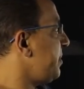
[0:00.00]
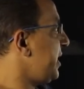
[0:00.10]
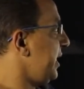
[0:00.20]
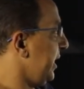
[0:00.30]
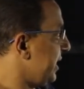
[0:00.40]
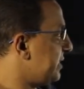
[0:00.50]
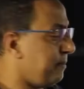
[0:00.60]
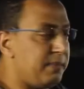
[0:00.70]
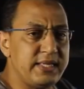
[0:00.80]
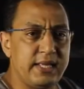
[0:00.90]
B is
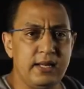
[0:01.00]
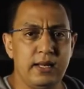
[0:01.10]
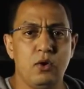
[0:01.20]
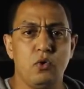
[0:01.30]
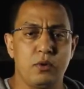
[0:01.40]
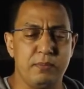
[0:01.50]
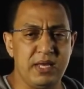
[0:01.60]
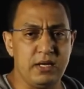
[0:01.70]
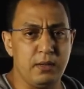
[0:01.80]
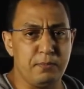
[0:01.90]
a middle or
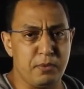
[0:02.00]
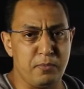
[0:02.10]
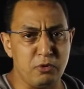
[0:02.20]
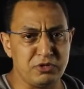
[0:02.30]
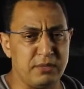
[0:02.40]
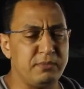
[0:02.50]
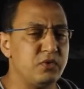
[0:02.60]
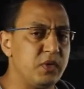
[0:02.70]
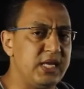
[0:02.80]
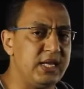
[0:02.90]
mean proportion
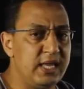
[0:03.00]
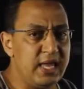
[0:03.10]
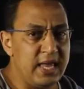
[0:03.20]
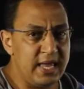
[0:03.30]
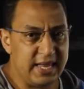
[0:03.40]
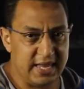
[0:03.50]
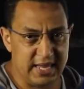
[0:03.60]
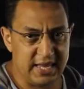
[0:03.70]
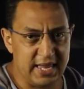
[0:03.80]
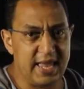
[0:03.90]
between
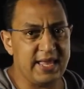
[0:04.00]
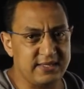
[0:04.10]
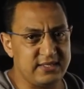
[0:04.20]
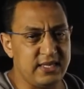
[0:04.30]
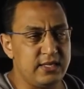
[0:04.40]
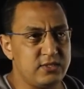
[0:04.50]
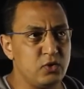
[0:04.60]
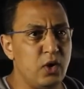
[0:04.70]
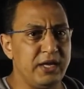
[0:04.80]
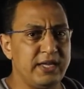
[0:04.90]
A and C.
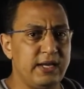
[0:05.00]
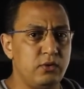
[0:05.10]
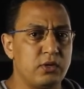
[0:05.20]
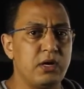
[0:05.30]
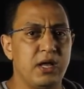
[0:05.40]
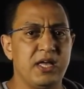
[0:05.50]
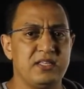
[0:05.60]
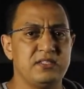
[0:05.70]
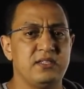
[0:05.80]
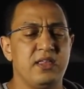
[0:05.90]
So I can
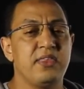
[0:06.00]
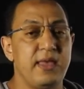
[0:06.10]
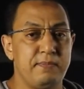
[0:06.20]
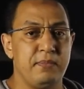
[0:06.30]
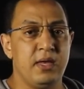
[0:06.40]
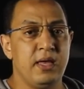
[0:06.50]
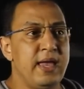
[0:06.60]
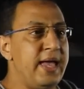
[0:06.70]
organize them